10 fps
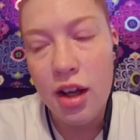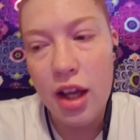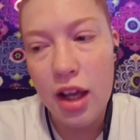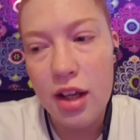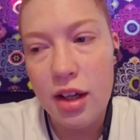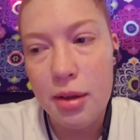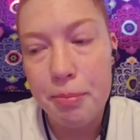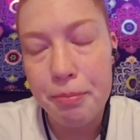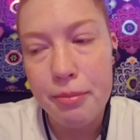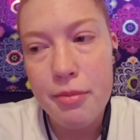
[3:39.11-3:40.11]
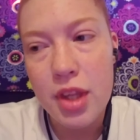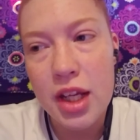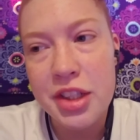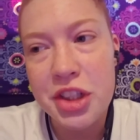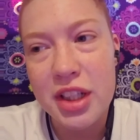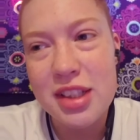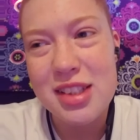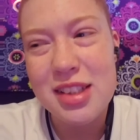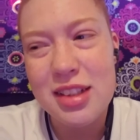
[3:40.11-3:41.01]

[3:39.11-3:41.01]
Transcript: And, it's,